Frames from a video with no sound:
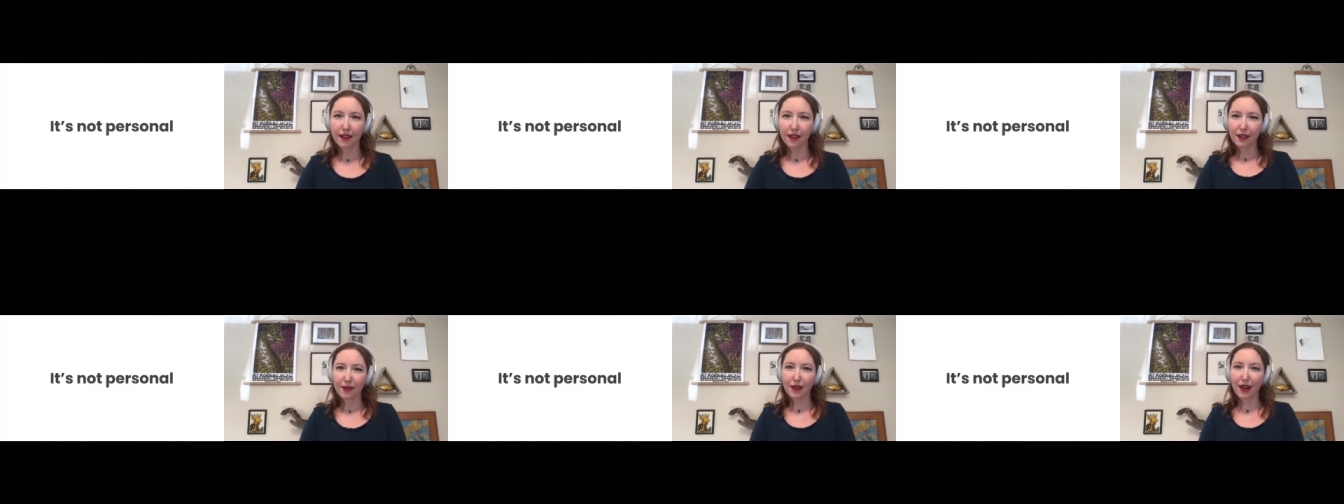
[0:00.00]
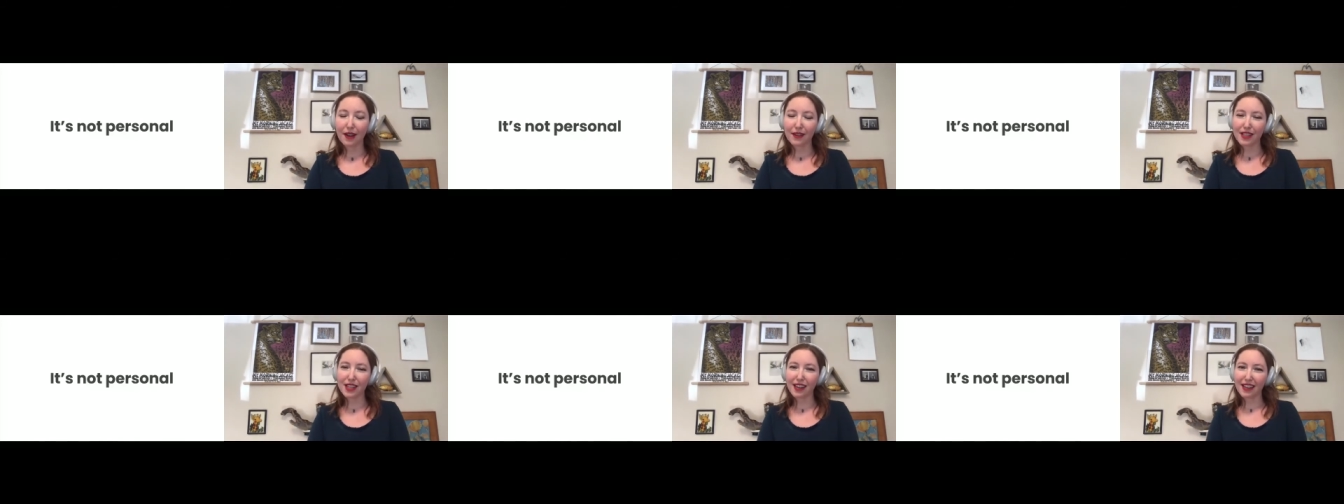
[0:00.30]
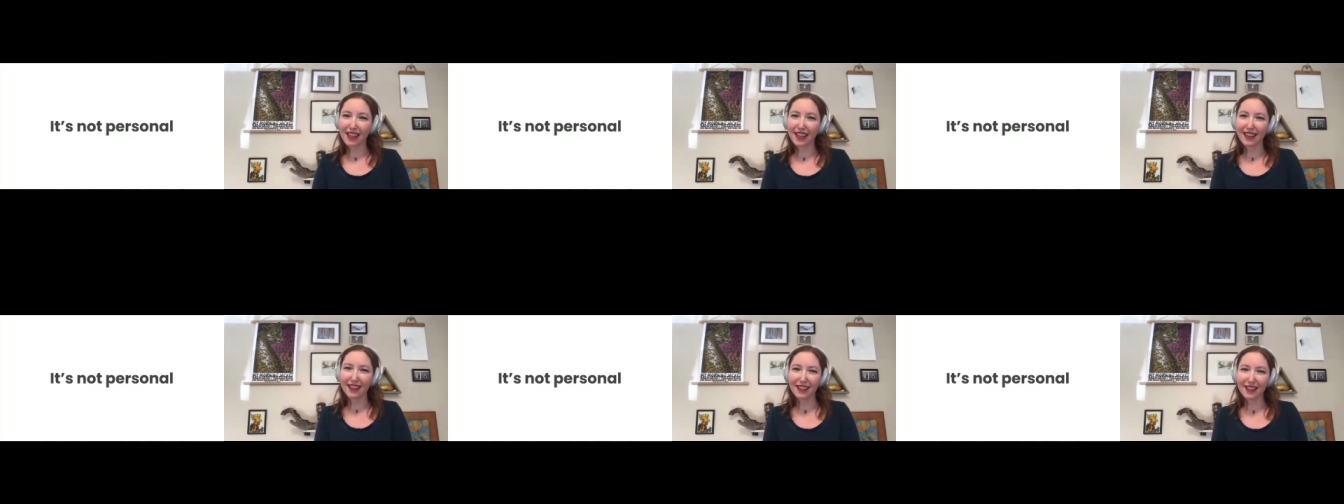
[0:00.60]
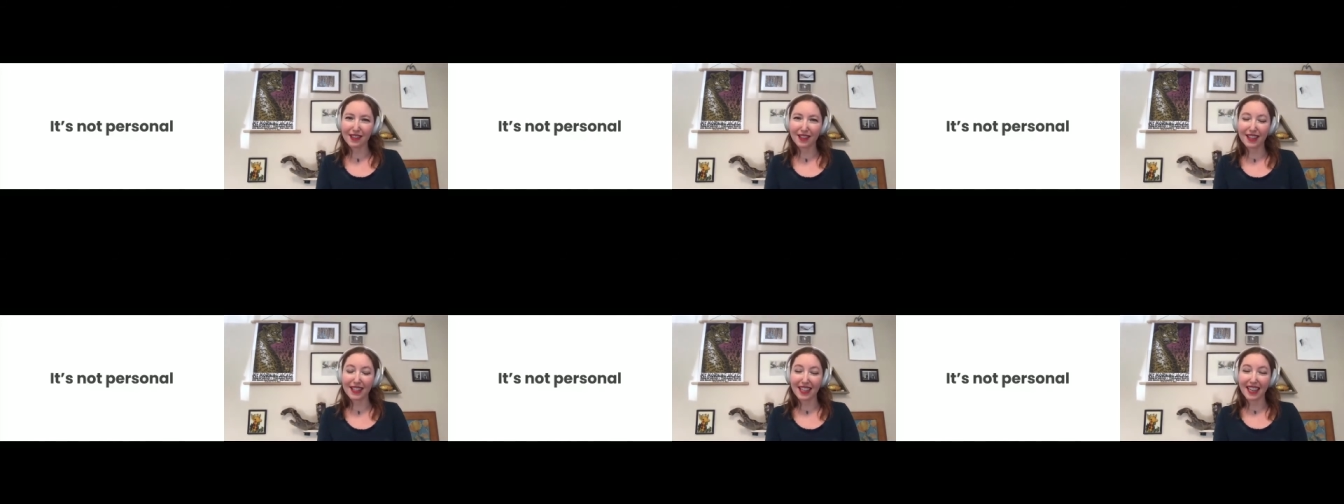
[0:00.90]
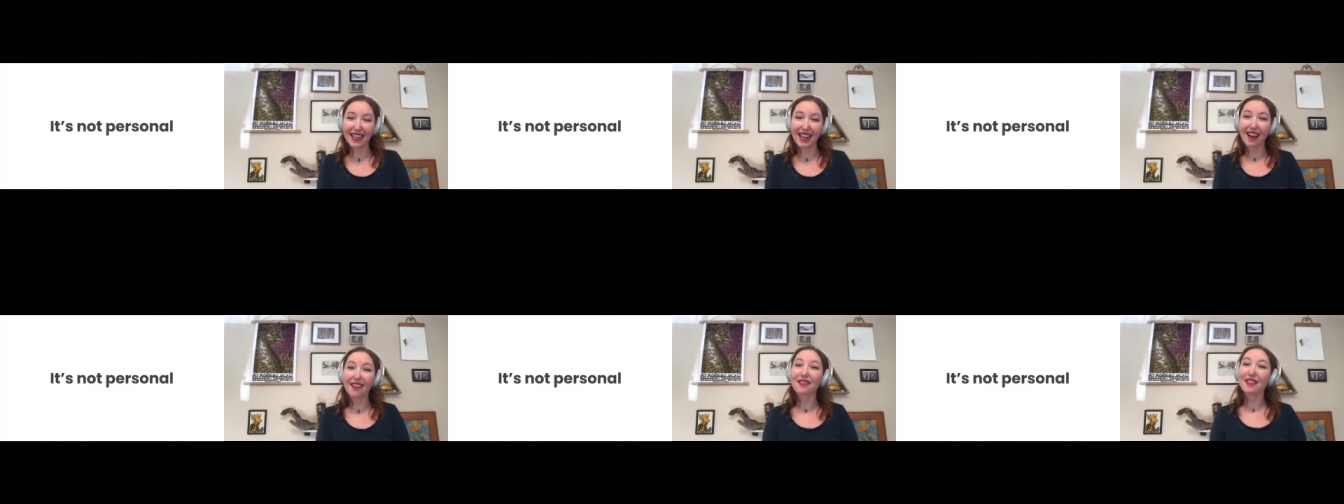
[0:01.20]
When I was knocking on doors,
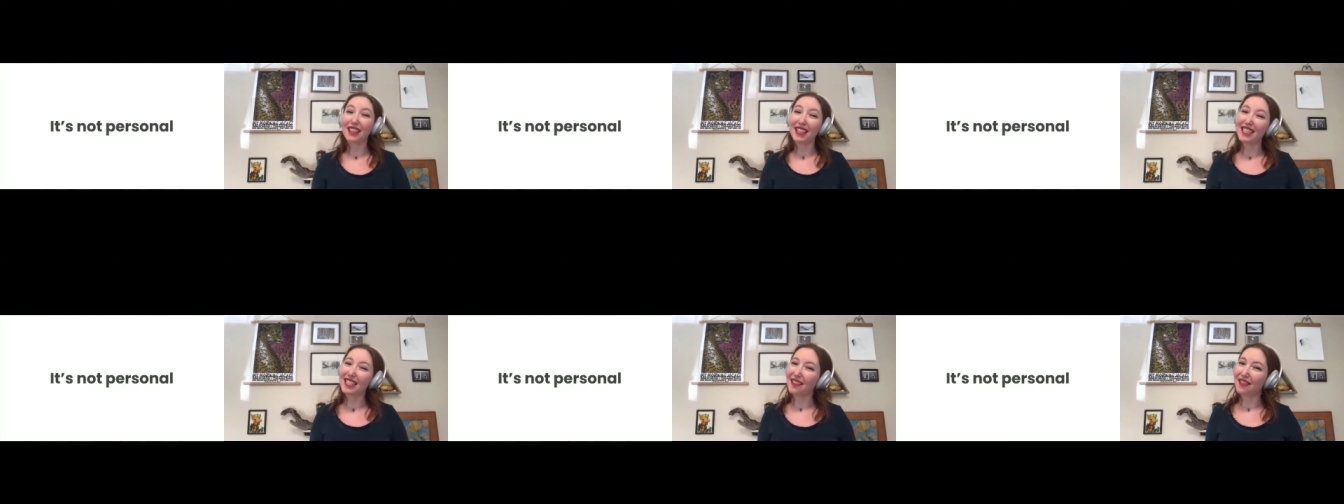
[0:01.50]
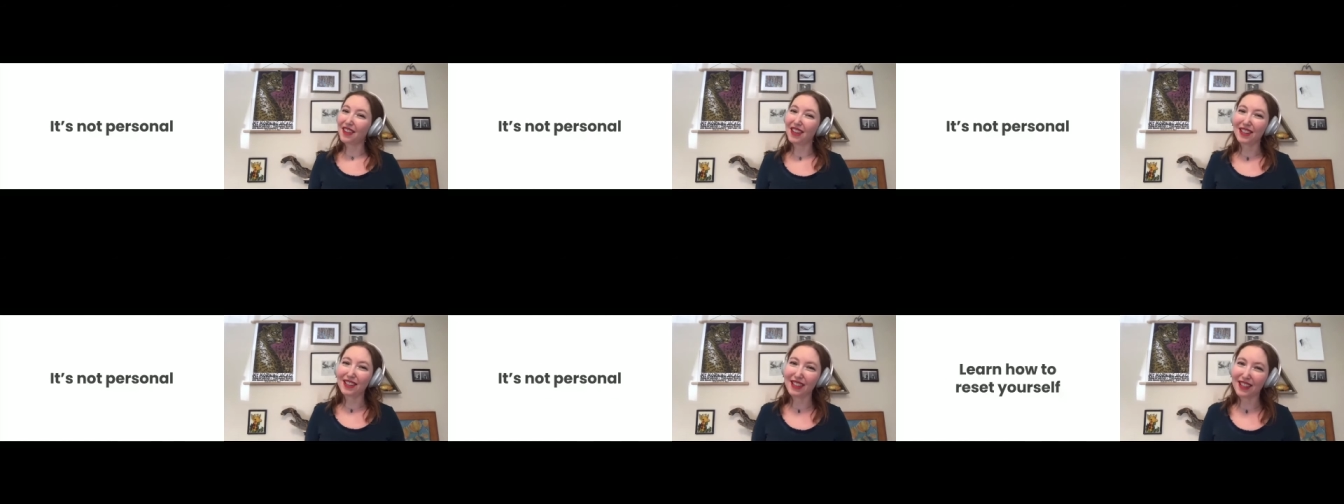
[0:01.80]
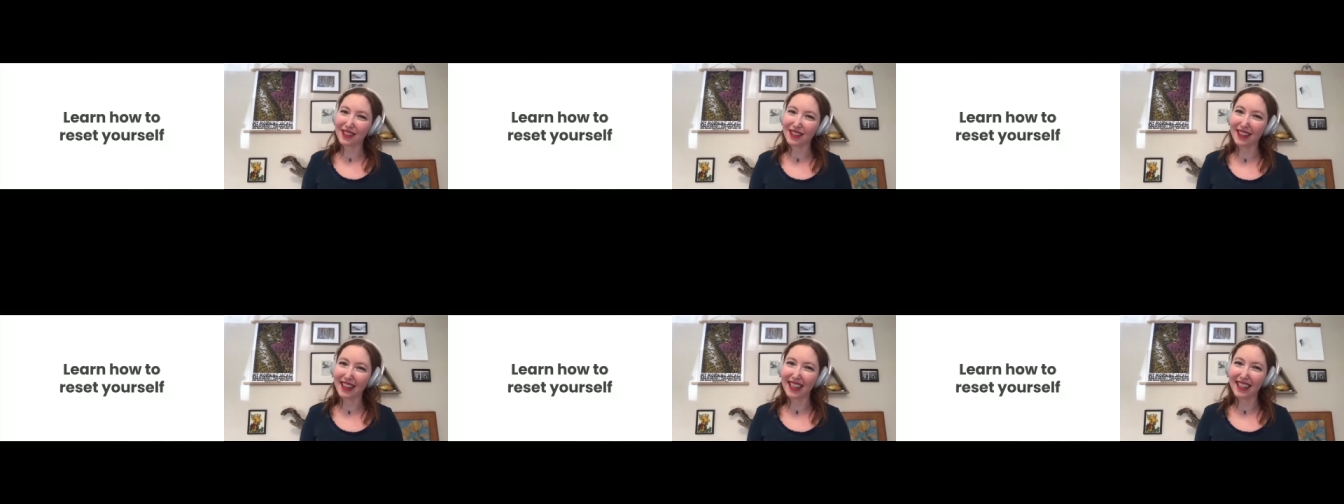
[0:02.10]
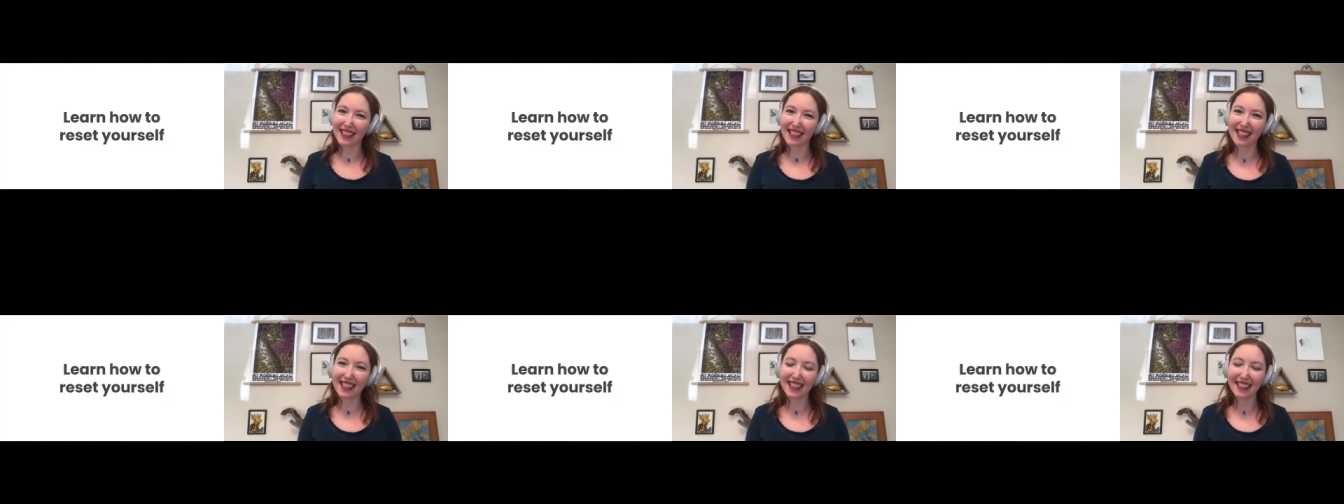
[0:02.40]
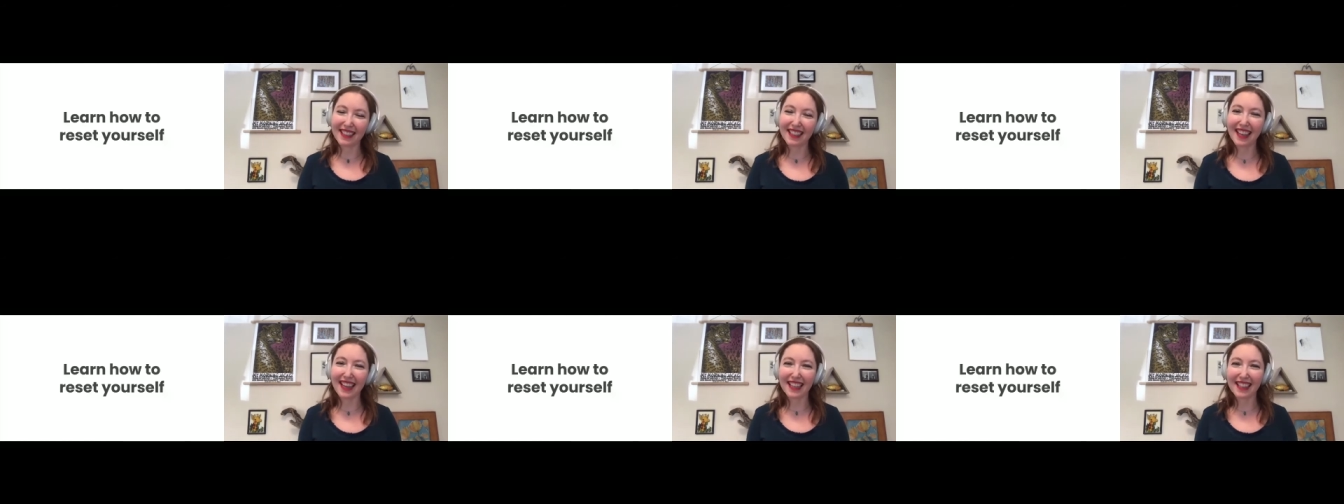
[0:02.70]
I'd have really difficult doors,
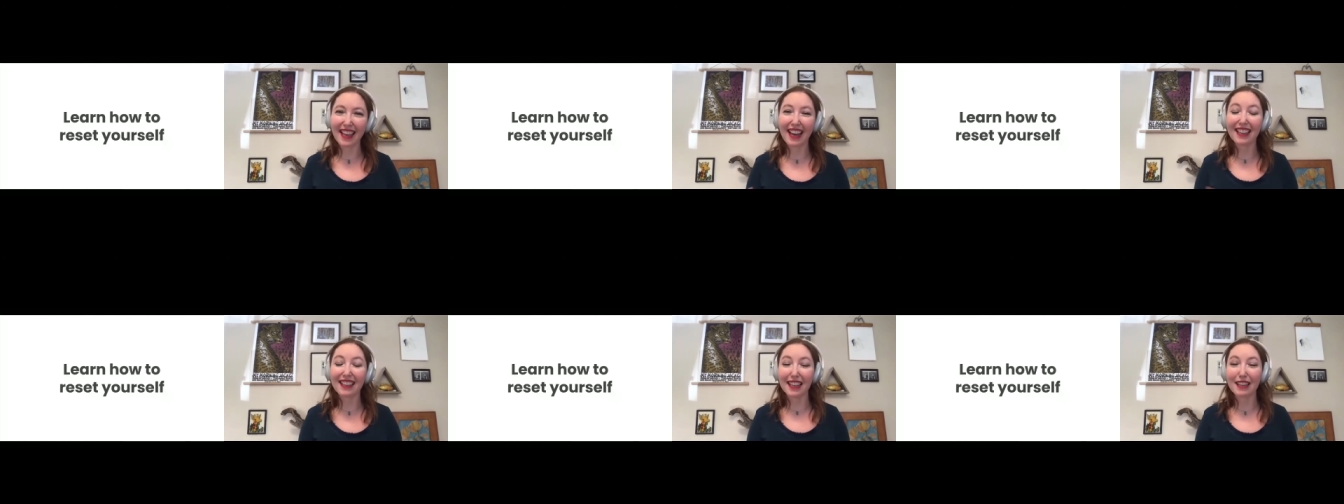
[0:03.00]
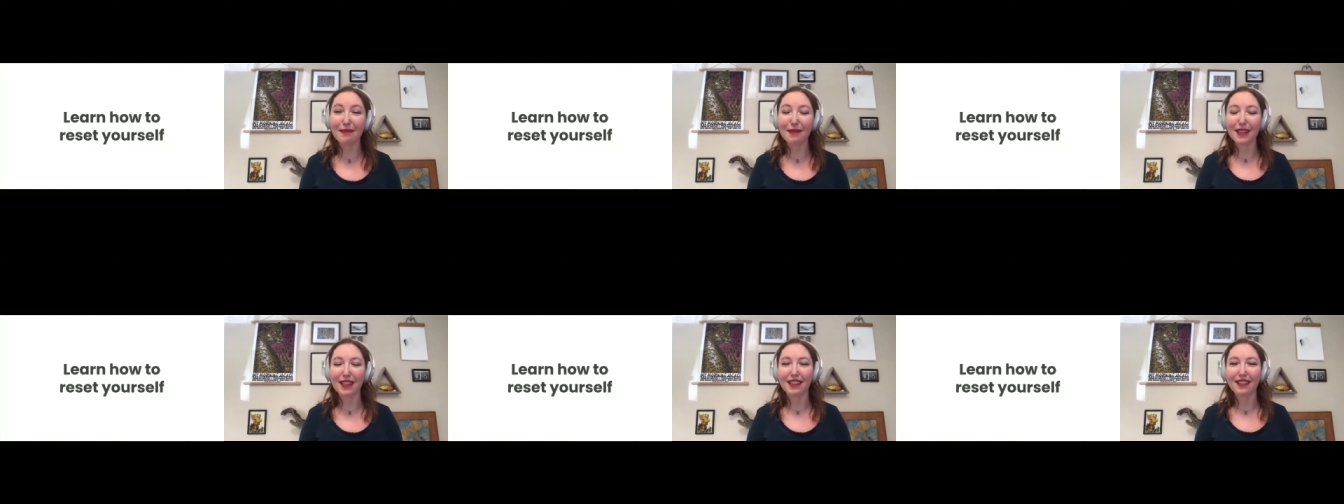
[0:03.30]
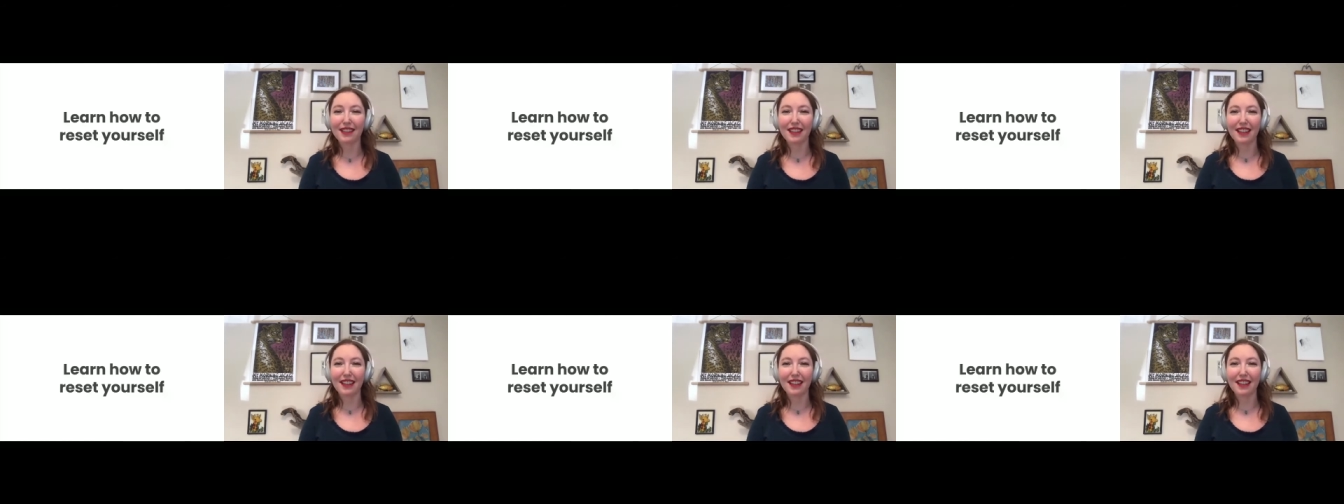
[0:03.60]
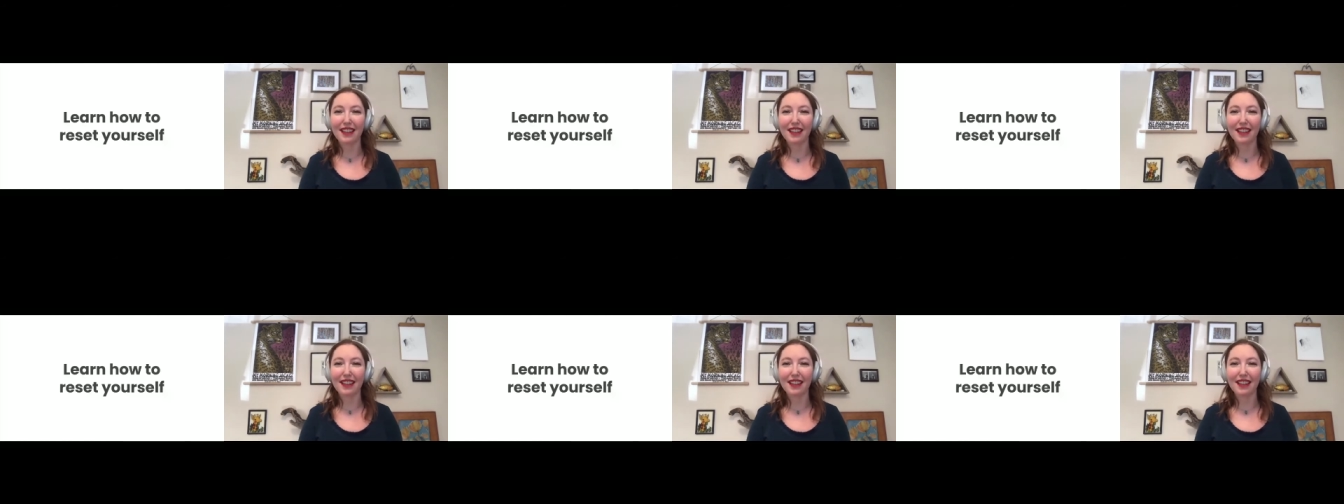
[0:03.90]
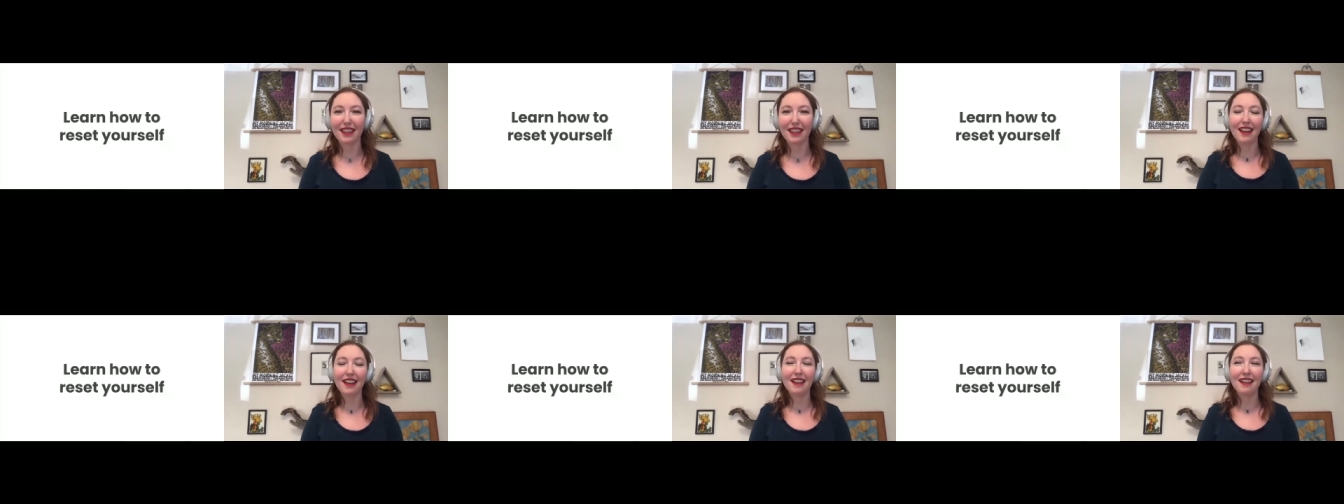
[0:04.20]
like that labor union
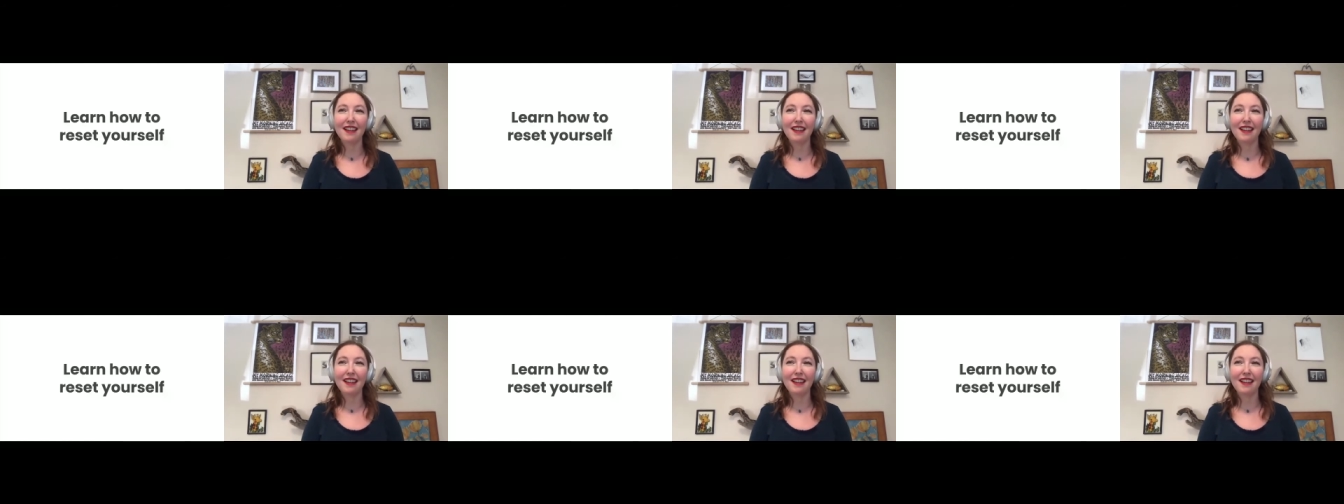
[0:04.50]
guy,